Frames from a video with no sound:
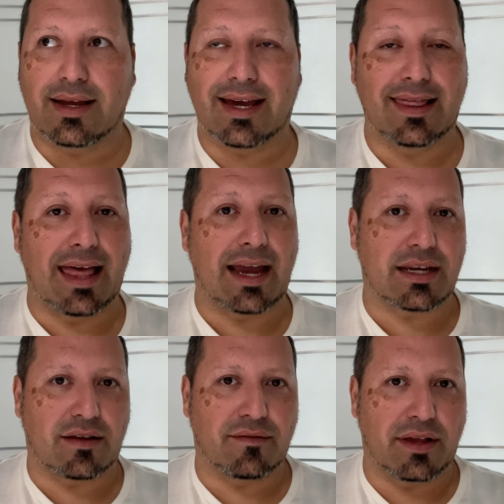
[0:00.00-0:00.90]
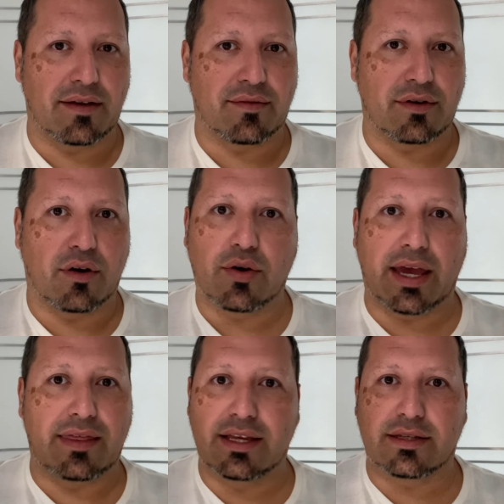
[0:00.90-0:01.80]
galactic flavor,
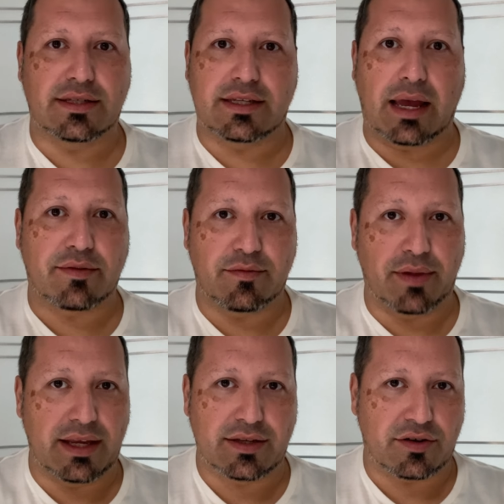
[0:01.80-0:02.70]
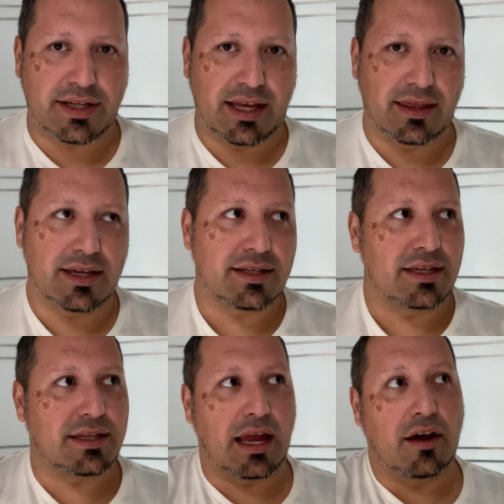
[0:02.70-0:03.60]
okay, these types of beings are saying this,
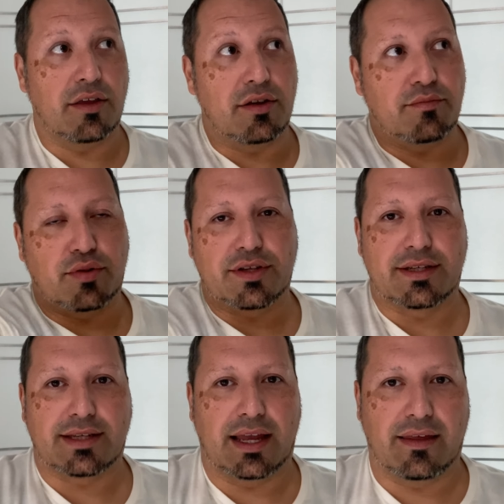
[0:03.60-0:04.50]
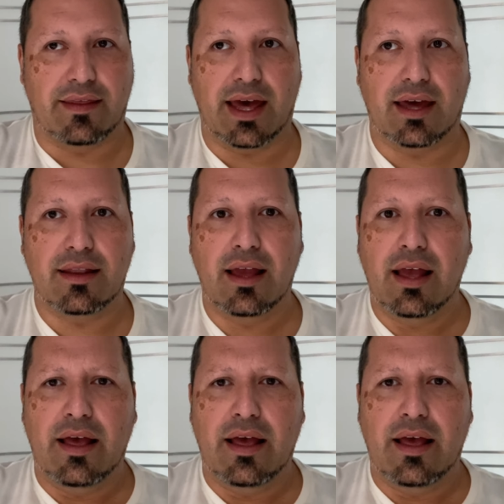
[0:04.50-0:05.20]
this other person saying that.